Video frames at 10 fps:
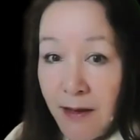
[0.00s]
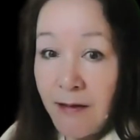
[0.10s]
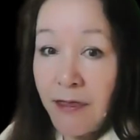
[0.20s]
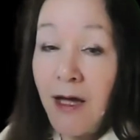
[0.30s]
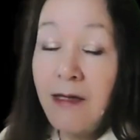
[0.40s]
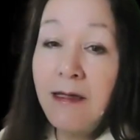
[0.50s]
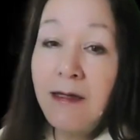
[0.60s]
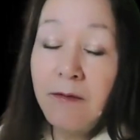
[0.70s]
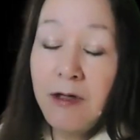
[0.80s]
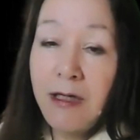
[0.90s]
he thought that
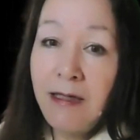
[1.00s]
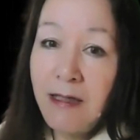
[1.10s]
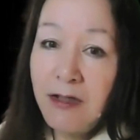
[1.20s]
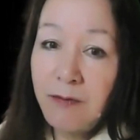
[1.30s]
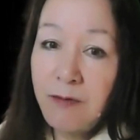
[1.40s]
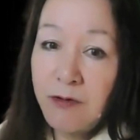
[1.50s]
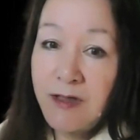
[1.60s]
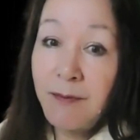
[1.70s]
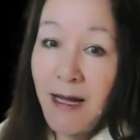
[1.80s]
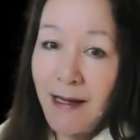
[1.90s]
they were in Egypt to
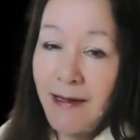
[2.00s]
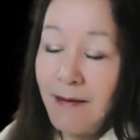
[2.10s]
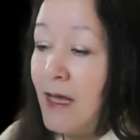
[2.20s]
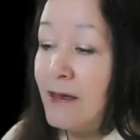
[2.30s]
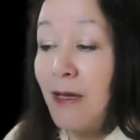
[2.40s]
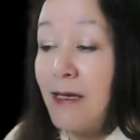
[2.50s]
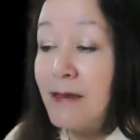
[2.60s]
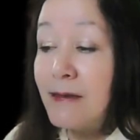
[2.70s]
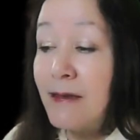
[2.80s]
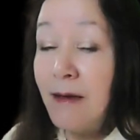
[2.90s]
spy and
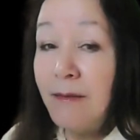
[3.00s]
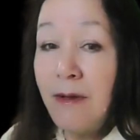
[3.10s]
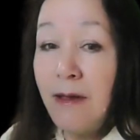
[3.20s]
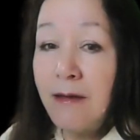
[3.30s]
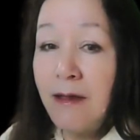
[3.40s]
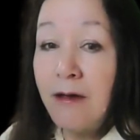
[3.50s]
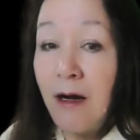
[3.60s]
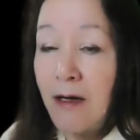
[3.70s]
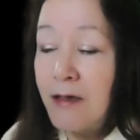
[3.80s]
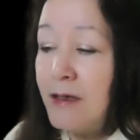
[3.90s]
placed them under
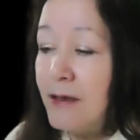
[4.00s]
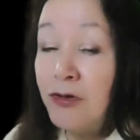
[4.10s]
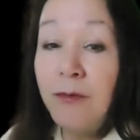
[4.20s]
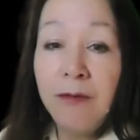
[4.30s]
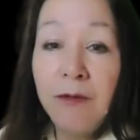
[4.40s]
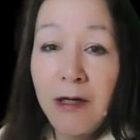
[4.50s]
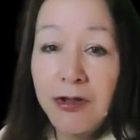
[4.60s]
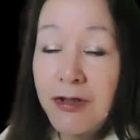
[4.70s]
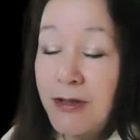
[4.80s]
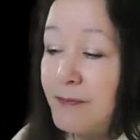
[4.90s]
guard to be
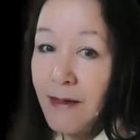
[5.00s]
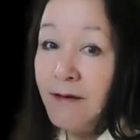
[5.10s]
watched.